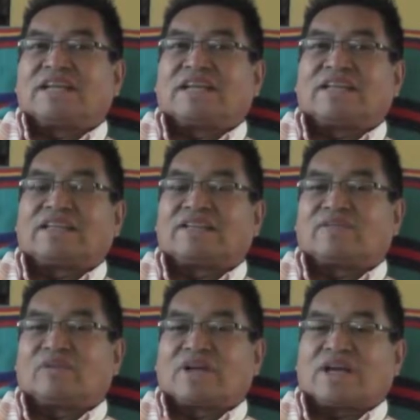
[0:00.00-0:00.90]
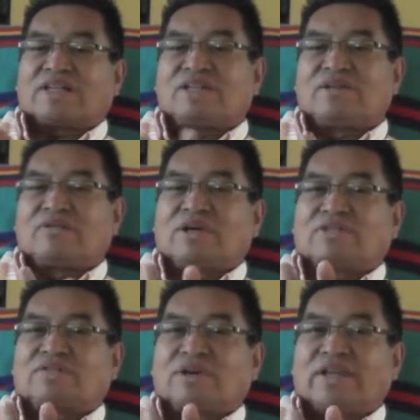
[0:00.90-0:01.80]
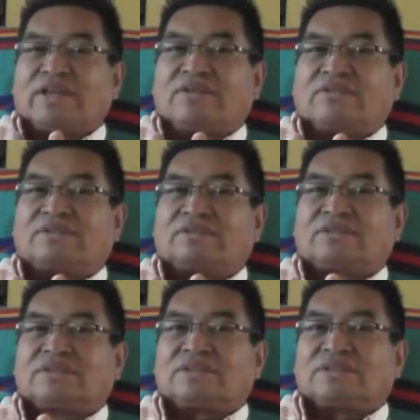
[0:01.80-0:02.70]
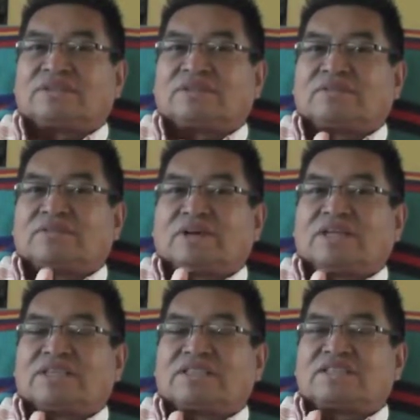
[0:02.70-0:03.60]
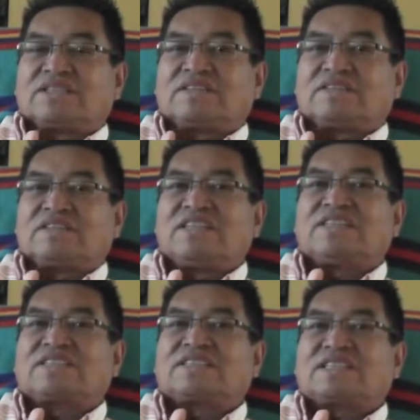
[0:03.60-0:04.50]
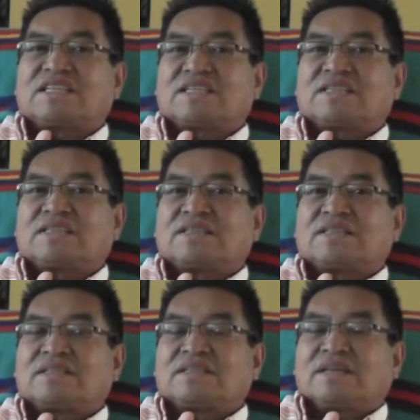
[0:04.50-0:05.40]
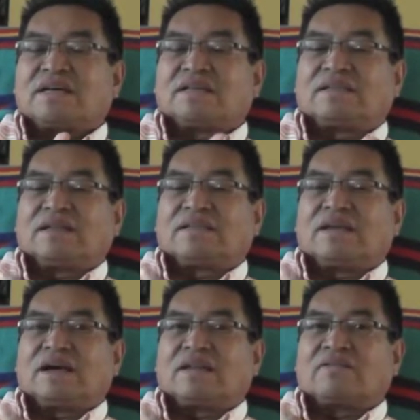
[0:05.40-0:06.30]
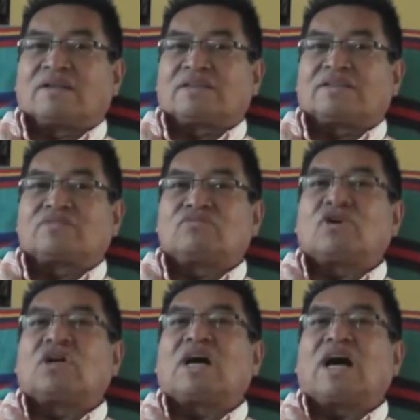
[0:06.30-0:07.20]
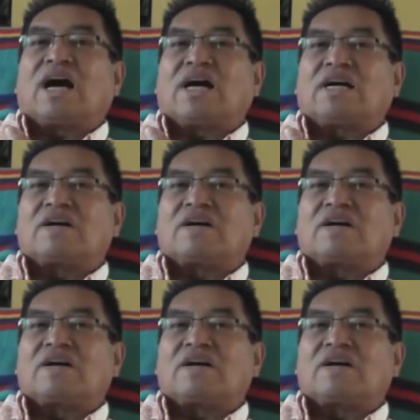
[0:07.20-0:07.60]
And then we got two words for eagle. One is nits, and then the other one is wocha.